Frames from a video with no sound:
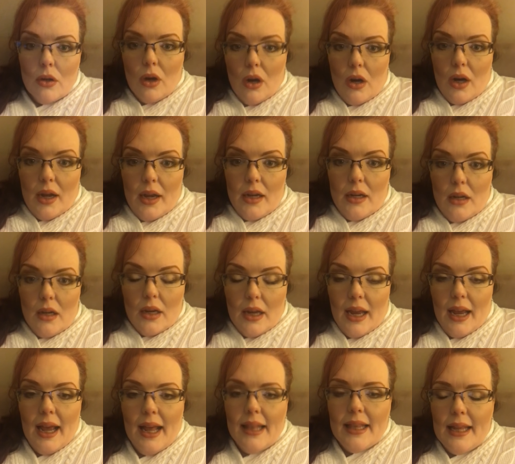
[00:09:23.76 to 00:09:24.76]
All right?
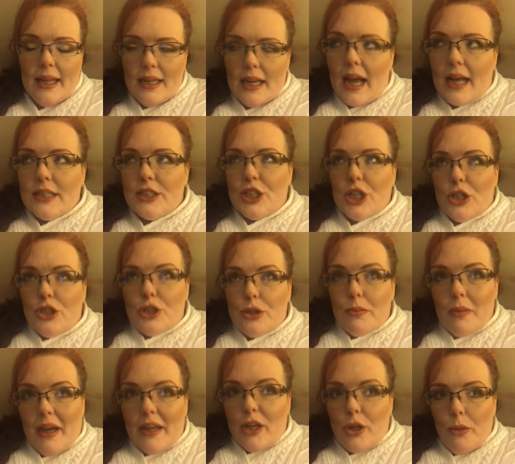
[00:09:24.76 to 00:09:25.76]
And then I showed you
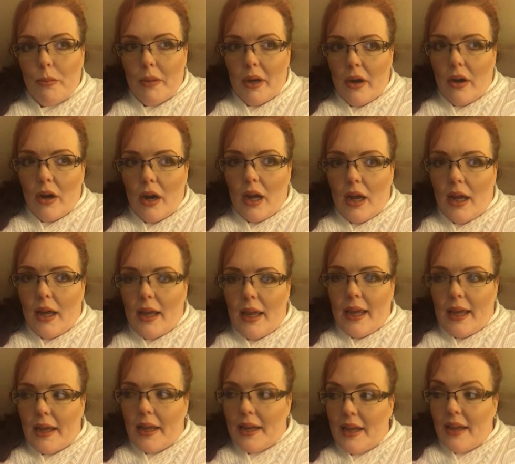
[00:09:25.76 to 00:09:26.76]
my Humira,
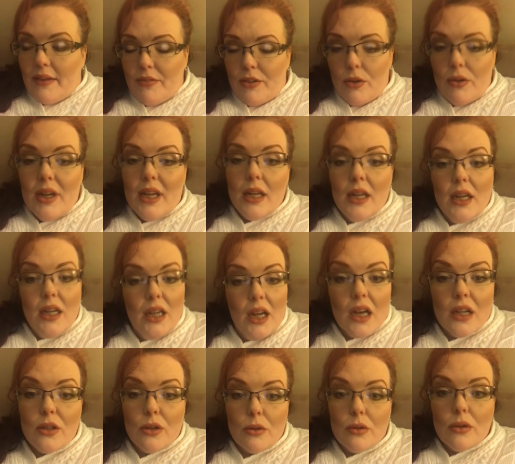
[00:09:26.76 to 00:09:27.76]
and if you need any
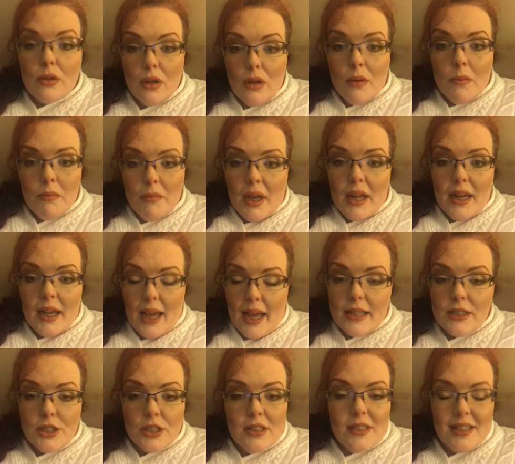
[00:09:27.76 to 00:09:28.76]
other
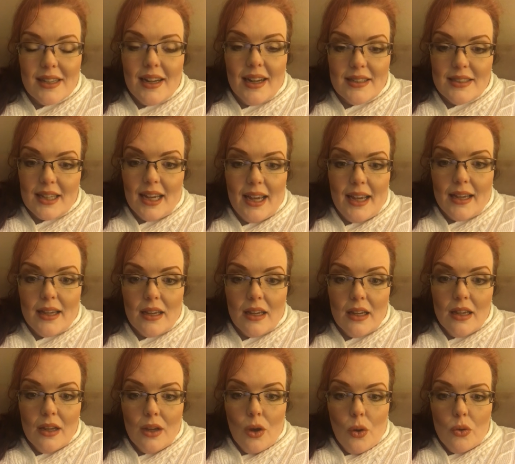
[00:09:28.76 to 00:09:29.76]
medications that I take,
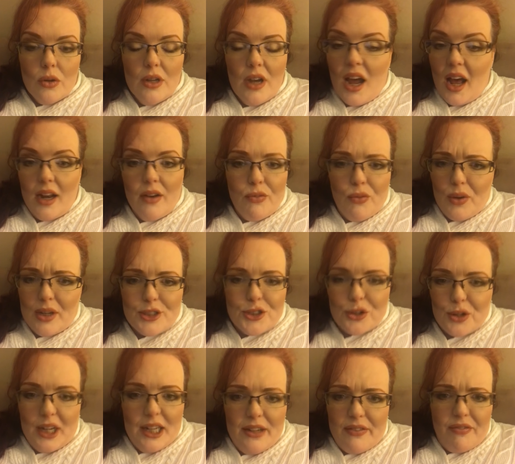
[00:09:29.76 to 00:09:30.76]
none of which
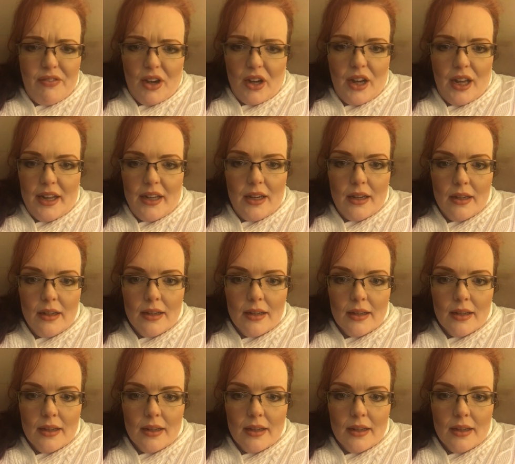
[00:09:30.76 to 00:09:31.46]
are any fun.